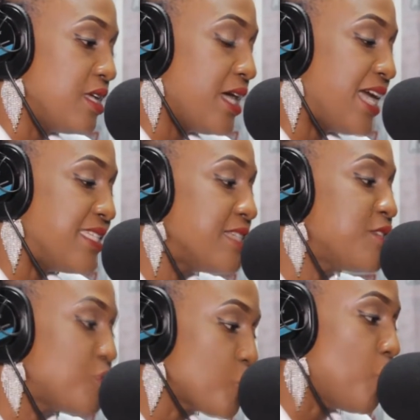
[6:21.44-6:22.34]
I
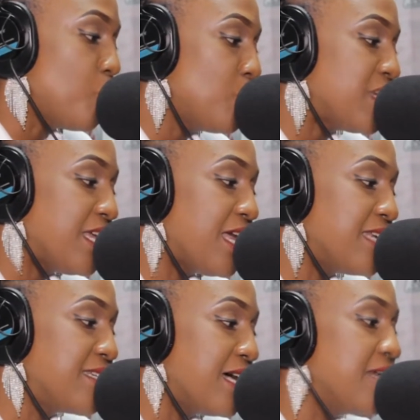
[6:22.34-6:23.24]
just saw what it
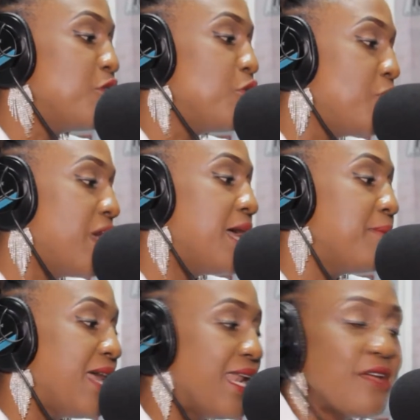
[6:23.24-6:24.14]
had done or where
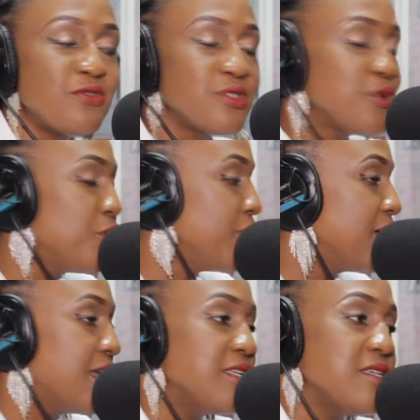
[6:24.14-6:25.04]
my life was
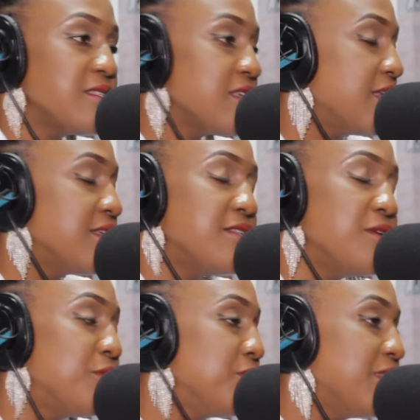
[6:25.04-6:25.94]
going, and I just decided,
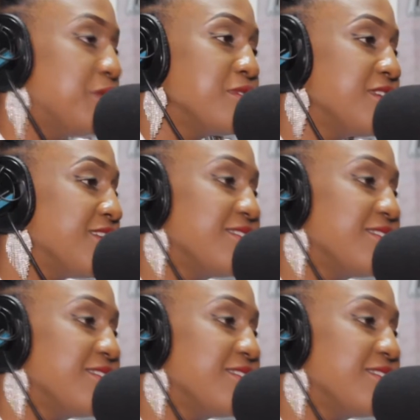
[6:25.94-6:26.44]
no, that was it.